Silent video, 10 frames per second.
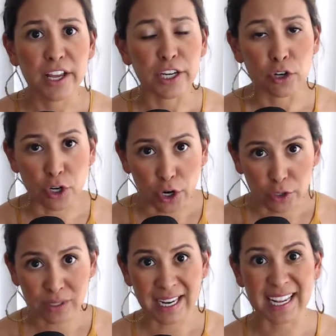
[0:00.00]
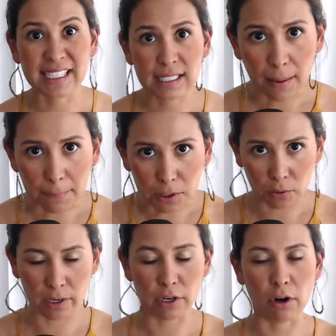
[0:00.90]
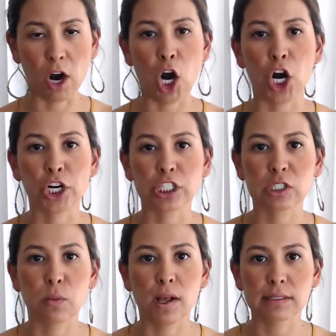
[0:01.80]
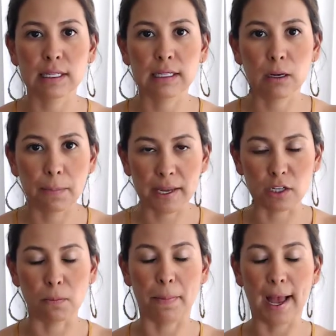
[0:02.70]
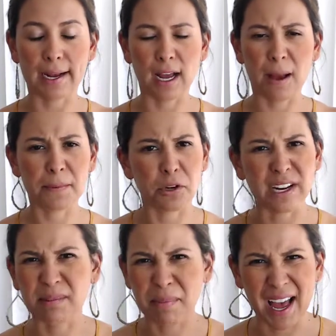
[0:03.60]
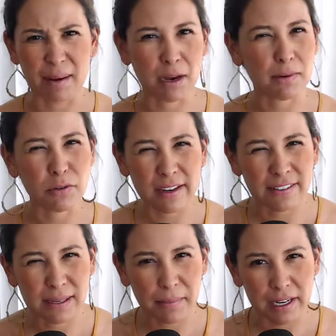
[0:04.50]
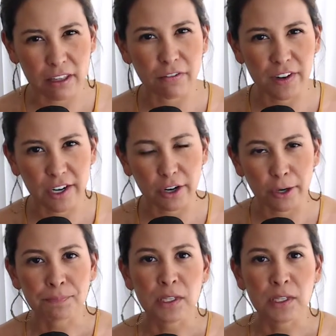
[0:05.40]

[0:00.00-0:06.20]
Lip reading: You tense your heart swells a little bit, you back up, you get mad, maybe you give somebody the finger.